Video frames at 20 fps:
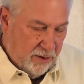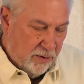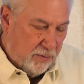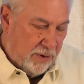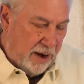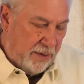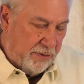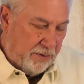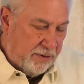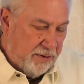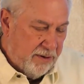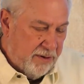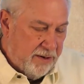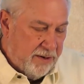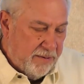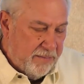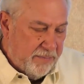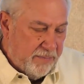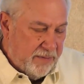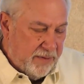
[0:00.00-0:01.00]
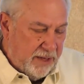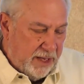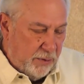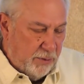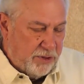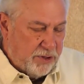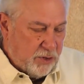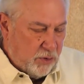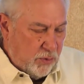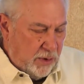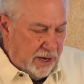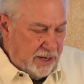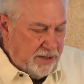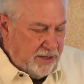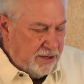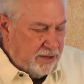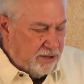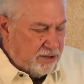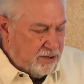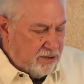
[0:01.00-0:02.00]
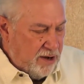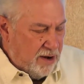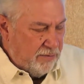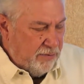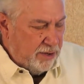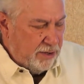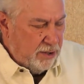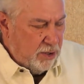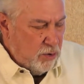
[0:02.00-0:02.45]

Rather, he was crazy discovering